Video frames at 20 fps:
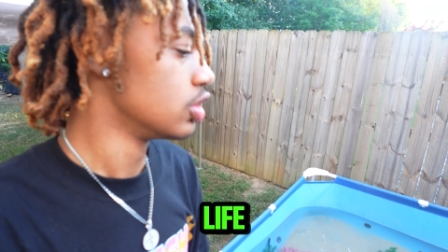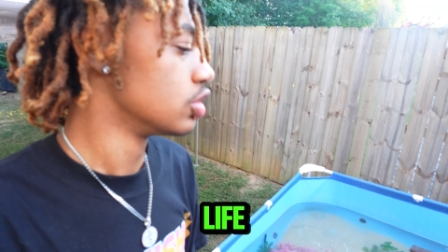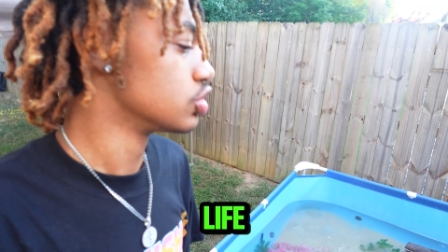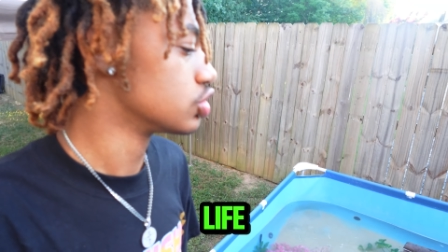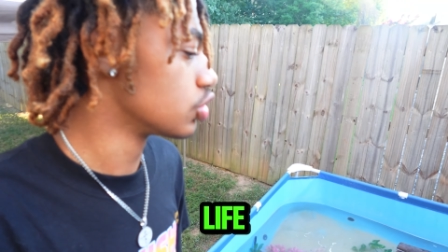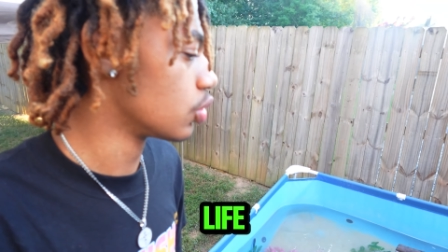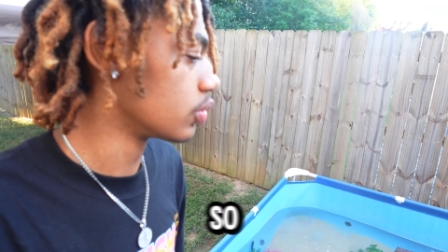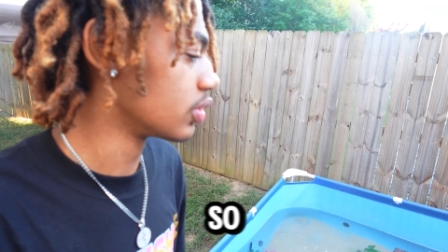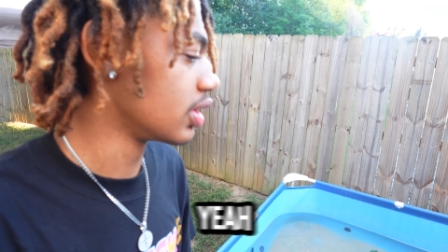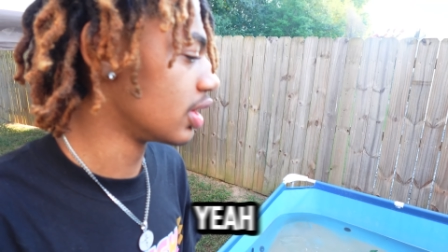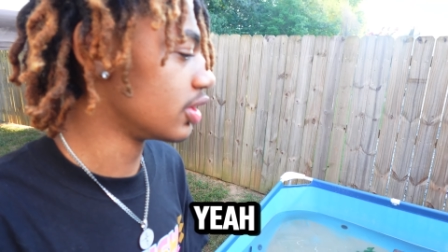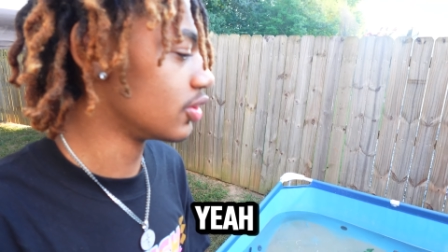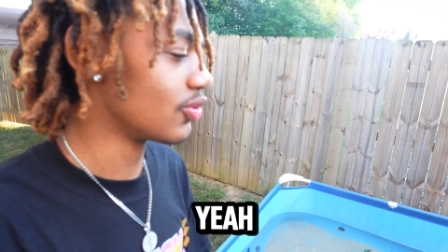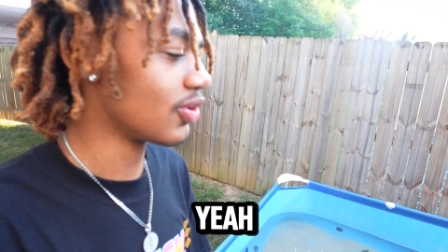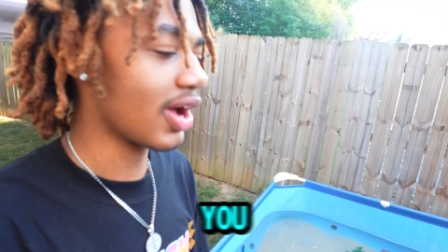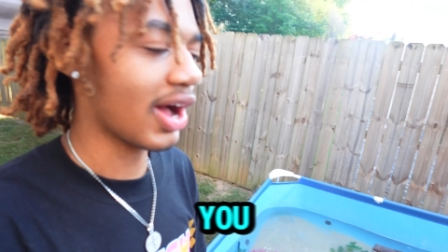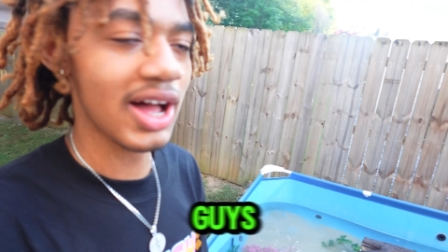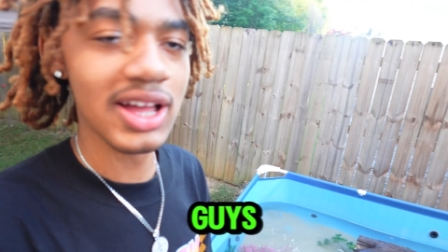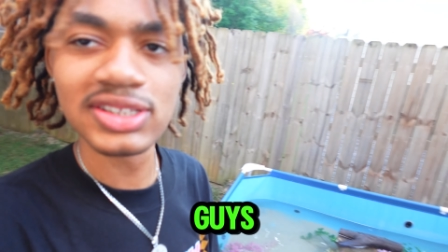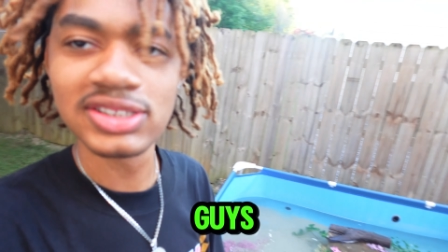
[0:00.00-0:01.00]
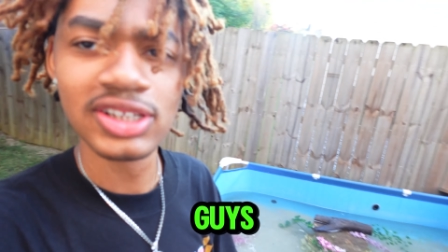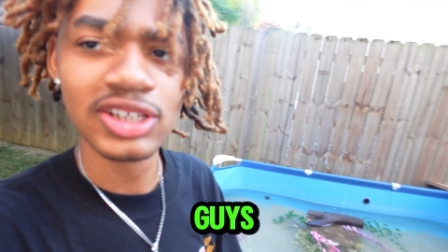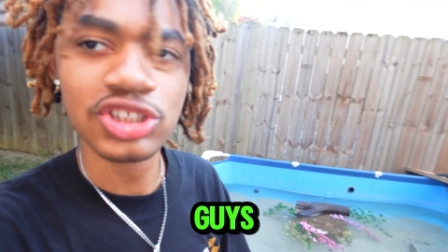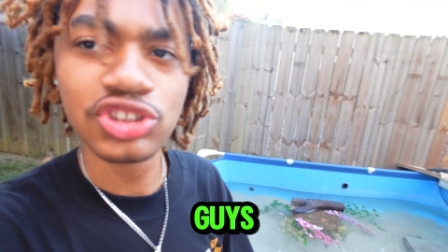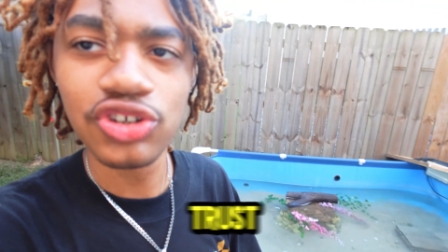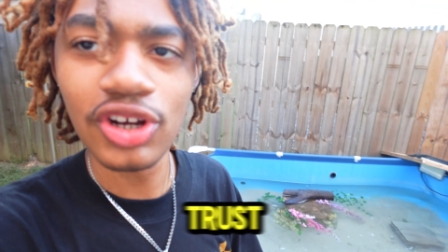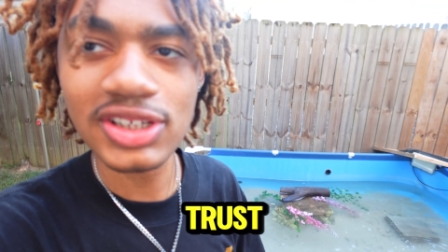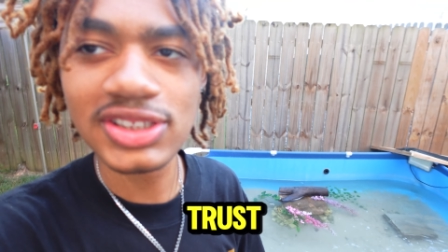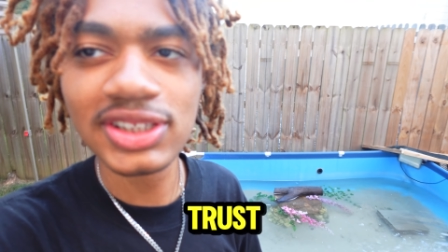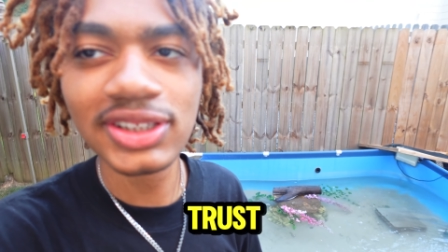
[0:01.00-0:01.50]
so yeah you guys
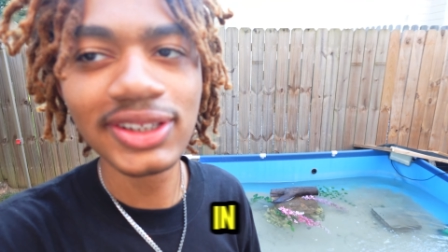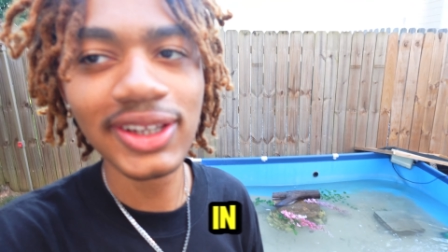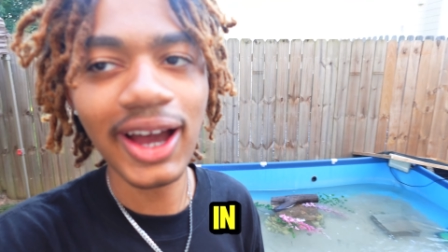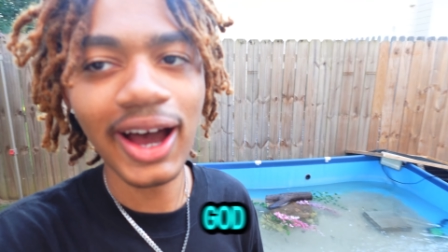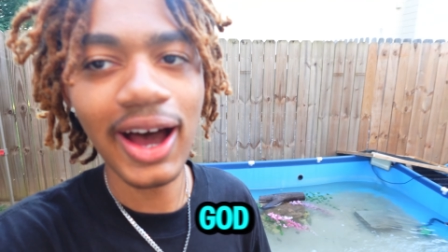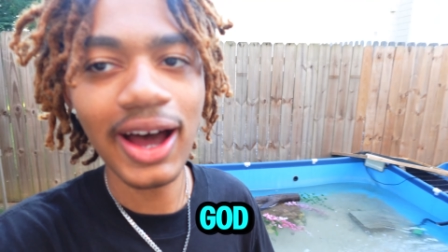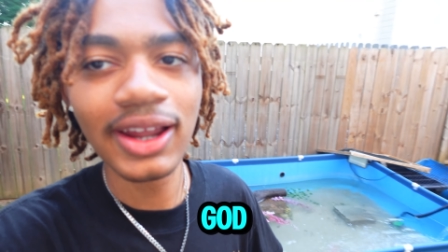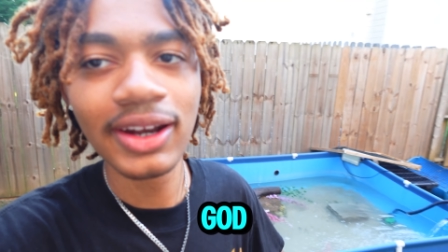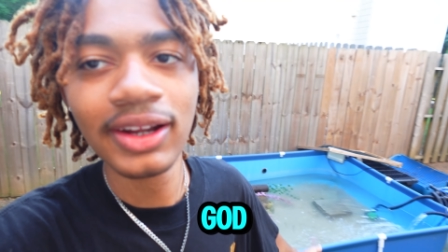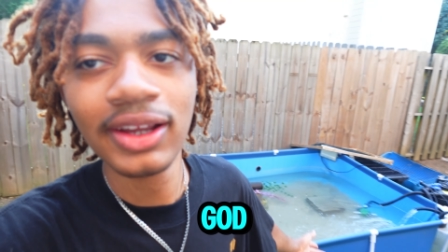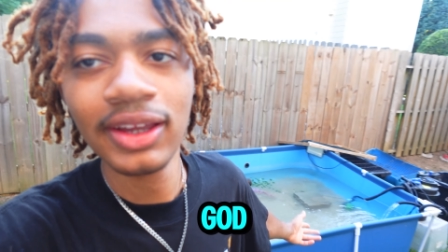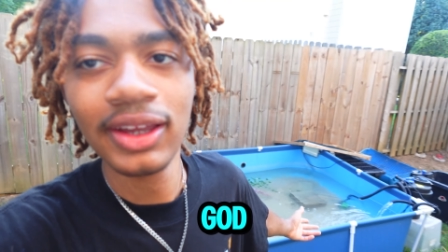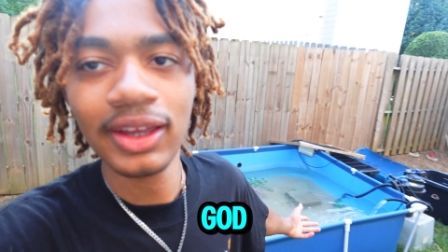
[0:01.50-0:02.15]
trust in god